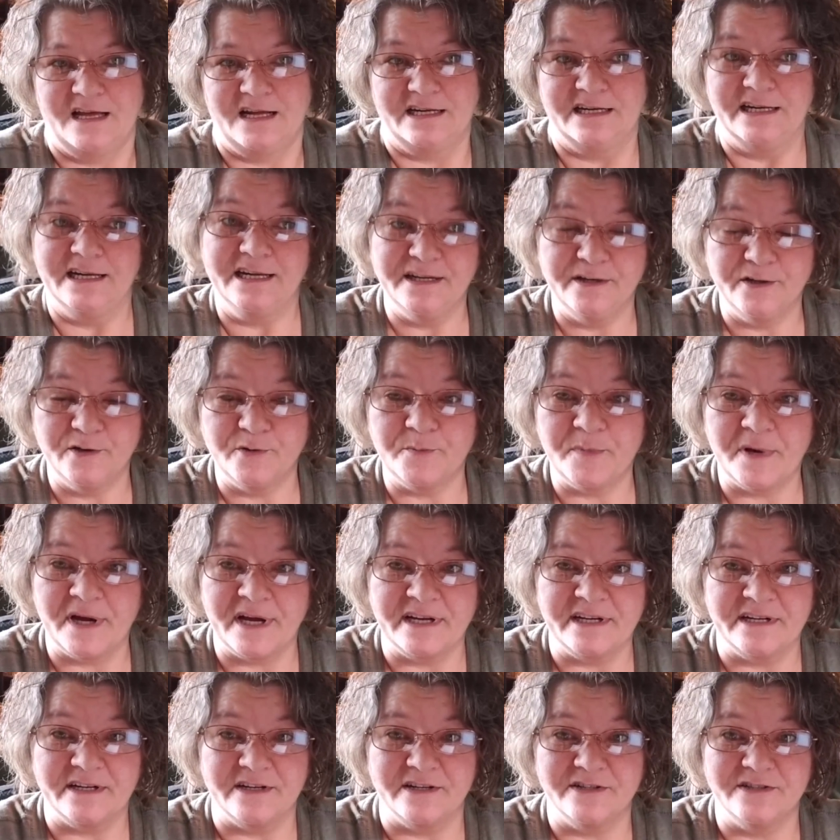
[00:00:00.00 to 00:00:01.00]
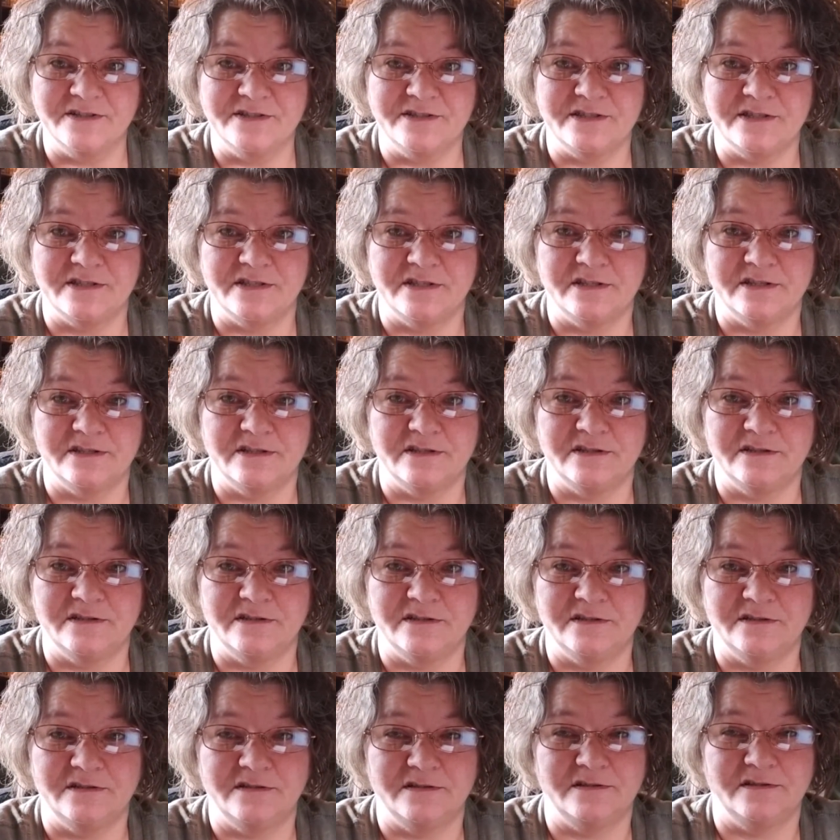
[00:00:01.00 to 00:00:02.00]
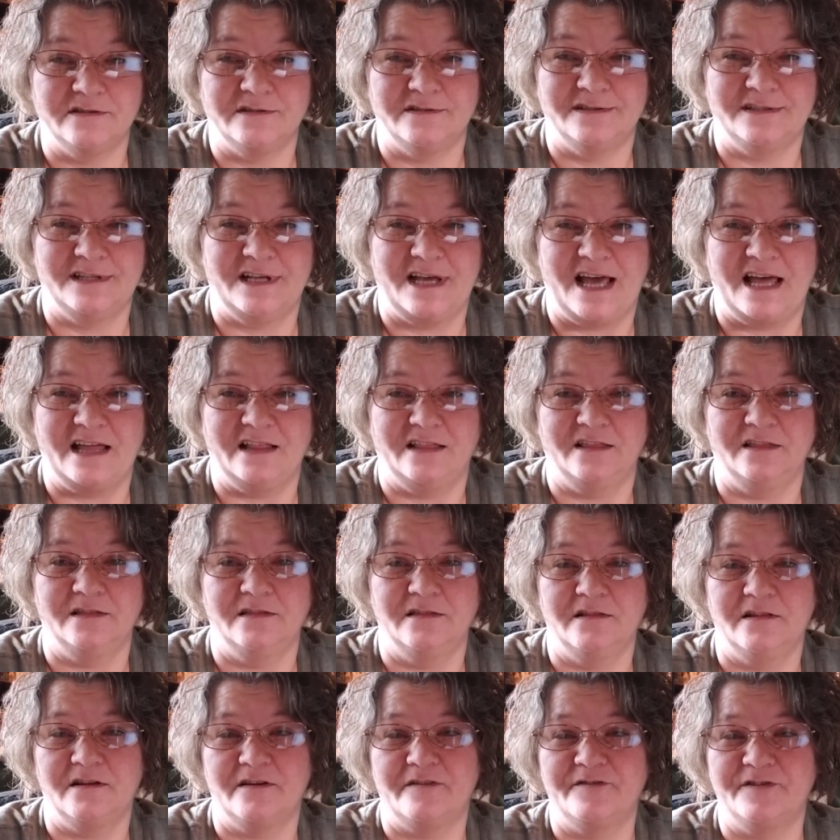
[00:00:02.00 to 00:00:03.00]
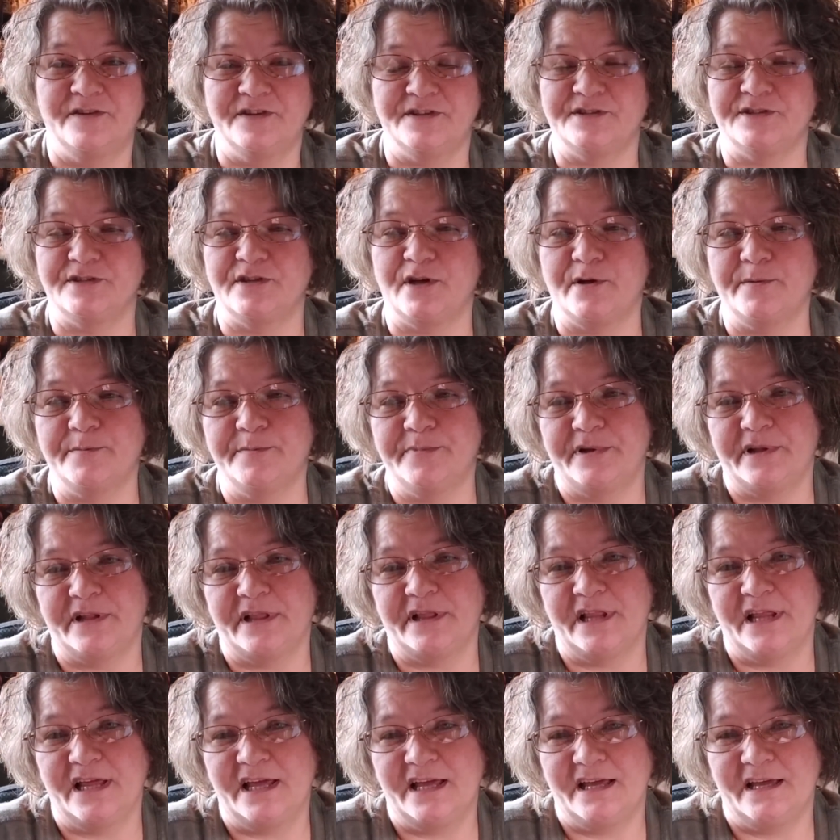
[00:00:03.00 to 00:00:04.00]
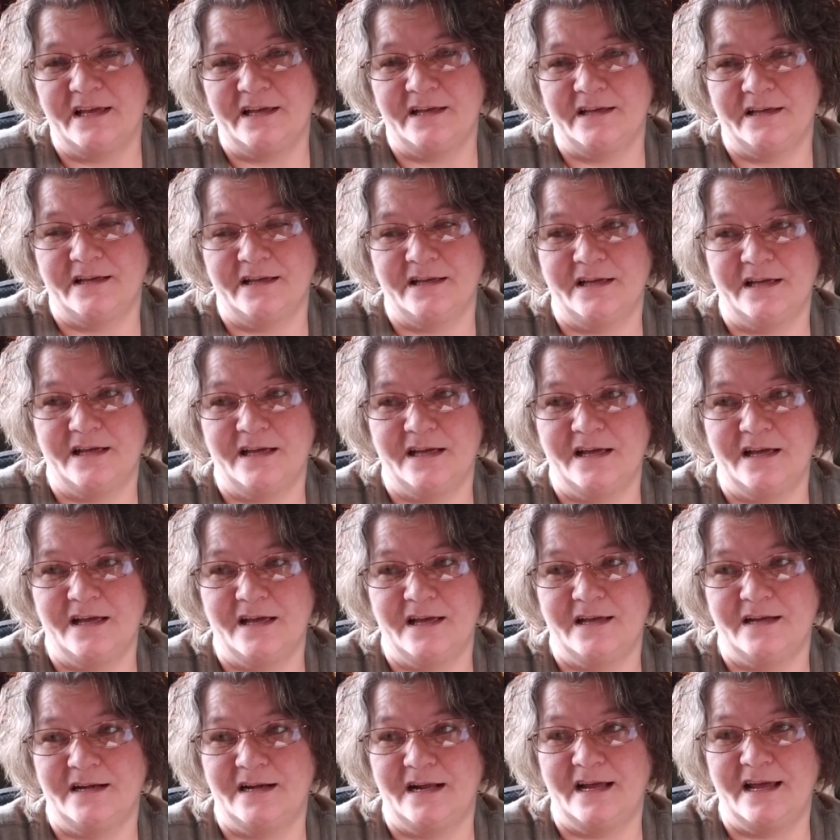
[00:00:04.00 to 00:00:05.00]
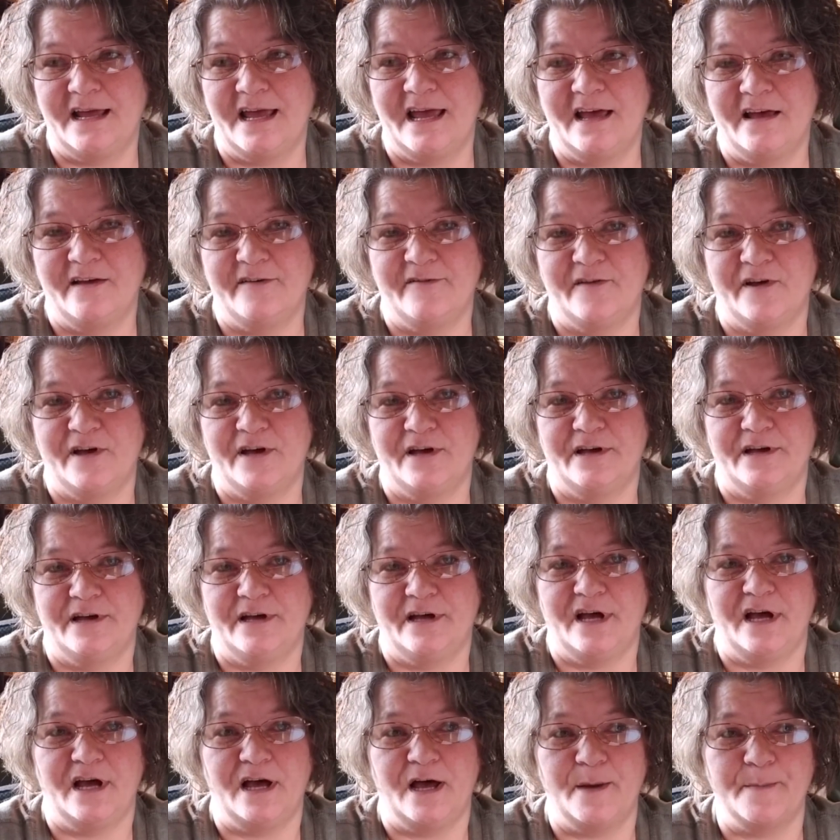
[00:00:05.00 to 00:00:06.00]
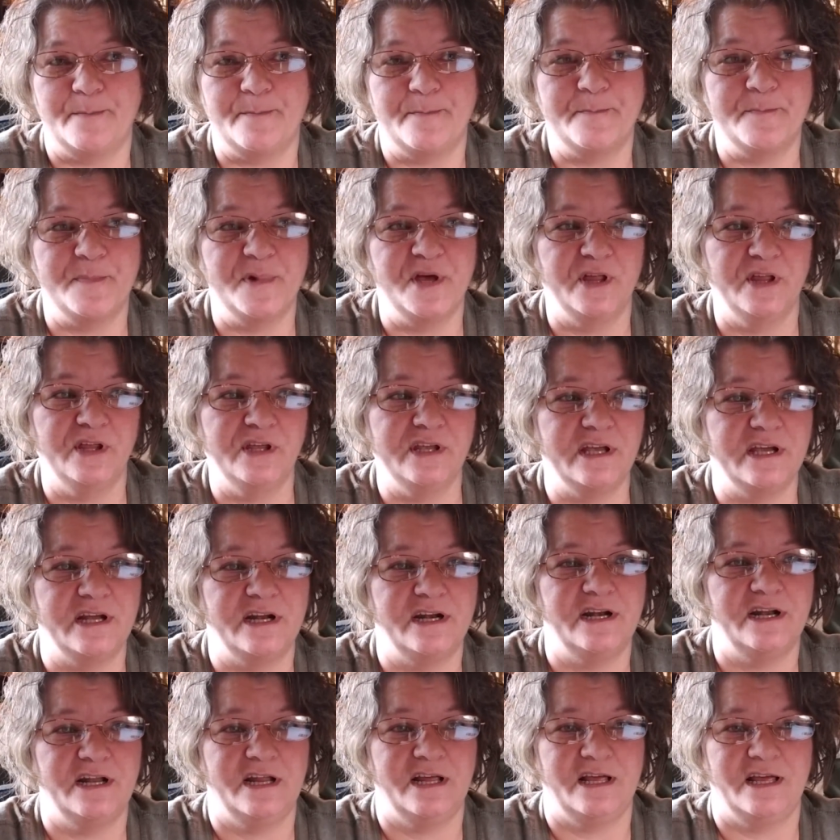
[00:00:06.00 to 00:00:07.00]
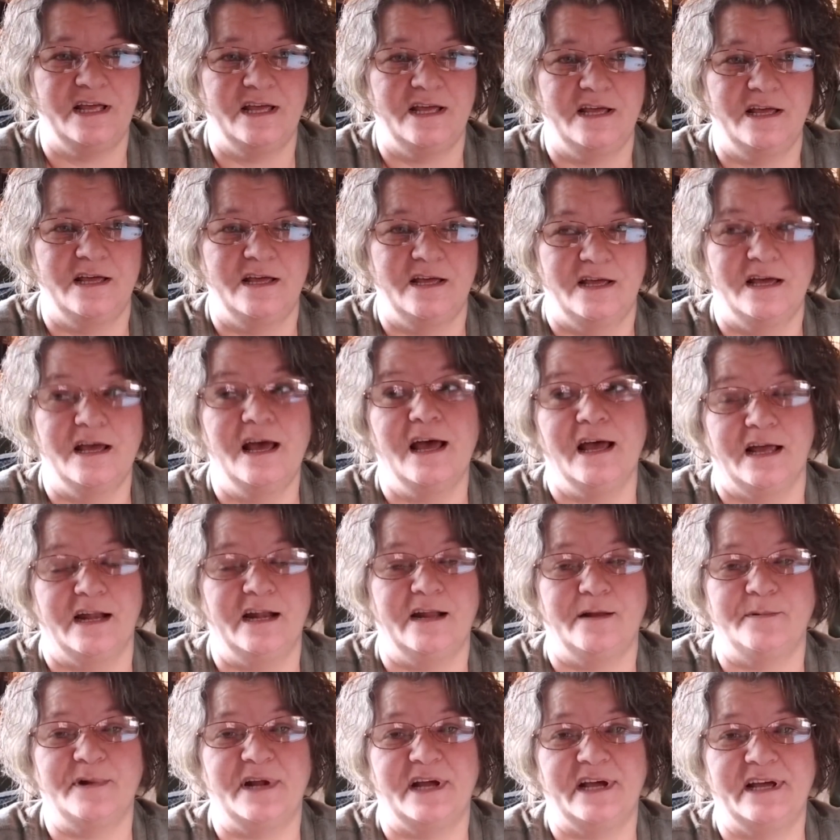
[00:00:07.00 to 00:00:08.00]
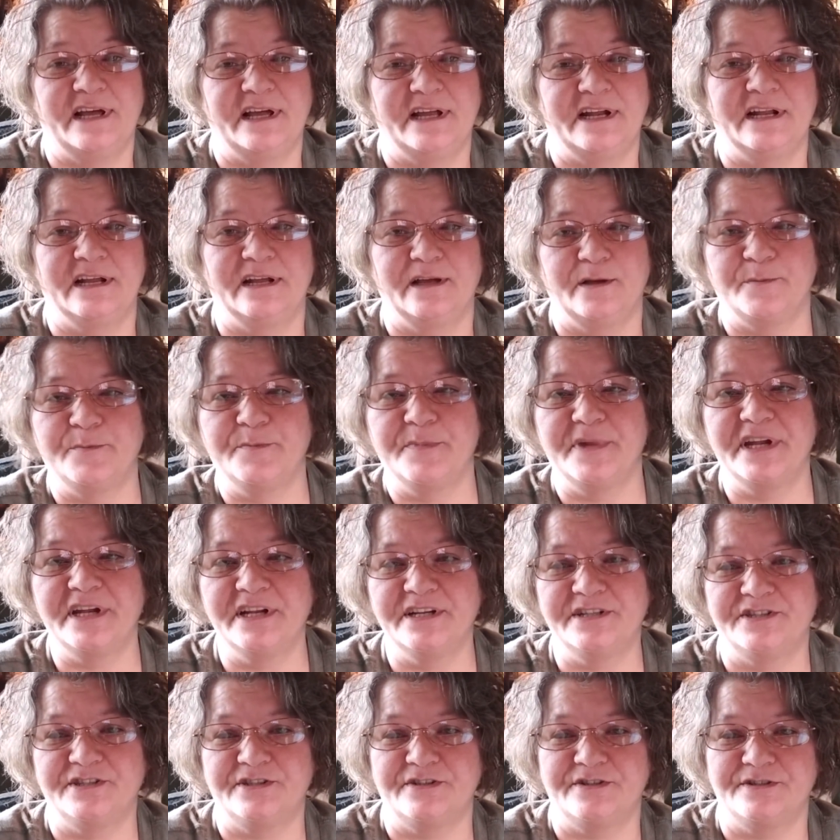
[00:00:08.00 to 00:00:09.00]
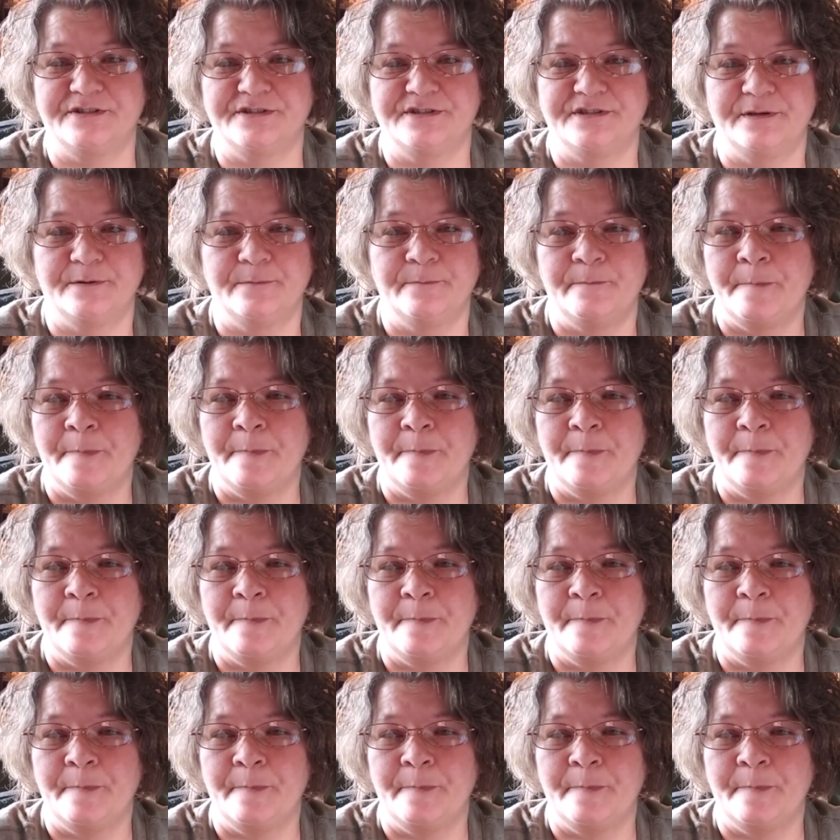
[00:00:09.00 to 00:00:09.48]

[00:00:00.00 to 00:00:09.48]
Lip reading: Needle minders. I love to sculpt clay, and I have a million, and I'm not kidding, miniatures,